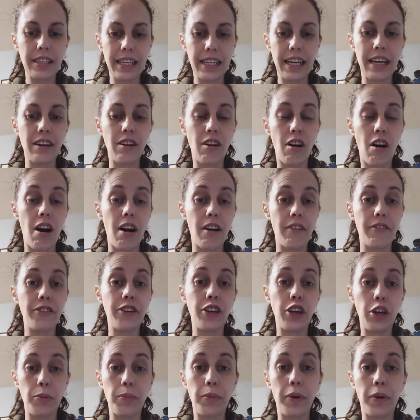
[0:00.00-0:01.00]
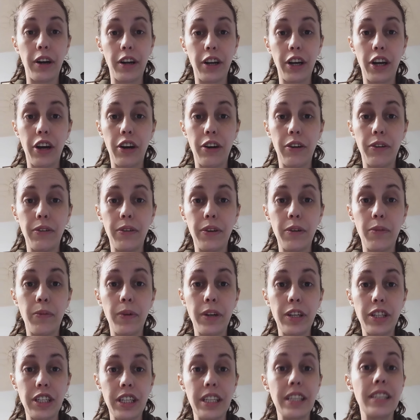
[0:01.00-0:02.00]
off coupon code, which
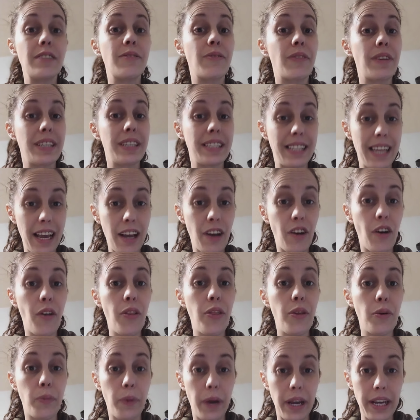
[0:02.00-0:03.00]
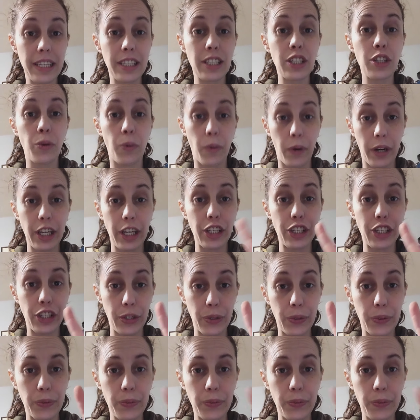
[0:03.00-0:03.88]
is Recycle the Waste 22.